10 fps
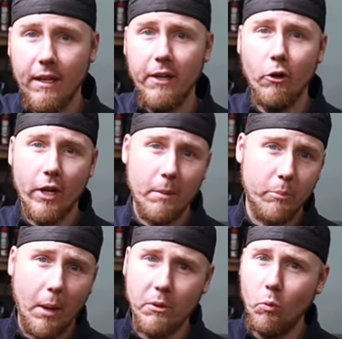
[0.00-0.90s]
I know that I'm
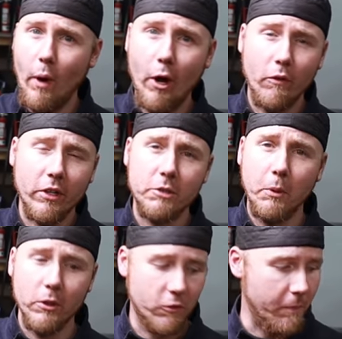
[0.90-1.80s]
probably way
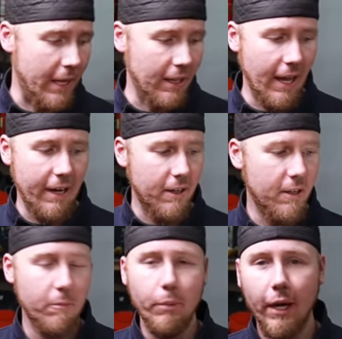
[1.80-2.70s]
overexposed from that light,
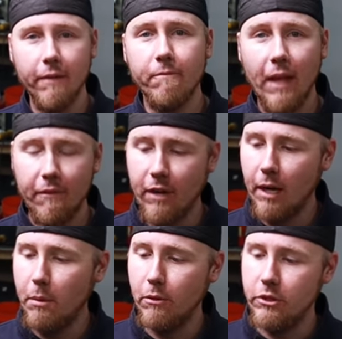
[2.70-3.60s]
but I've
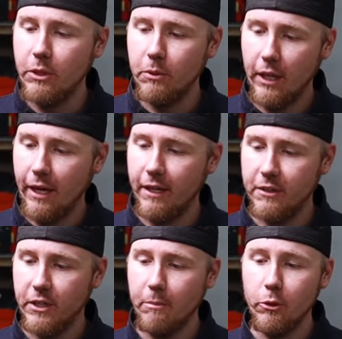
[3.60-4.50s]
gotta be able to see what the heck it
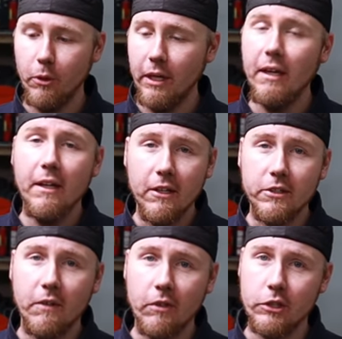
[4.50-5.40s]
is that I'm doing.
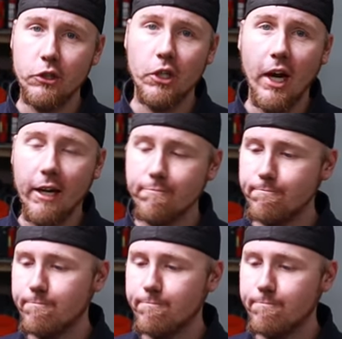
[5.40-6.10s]
Let's give this a shot.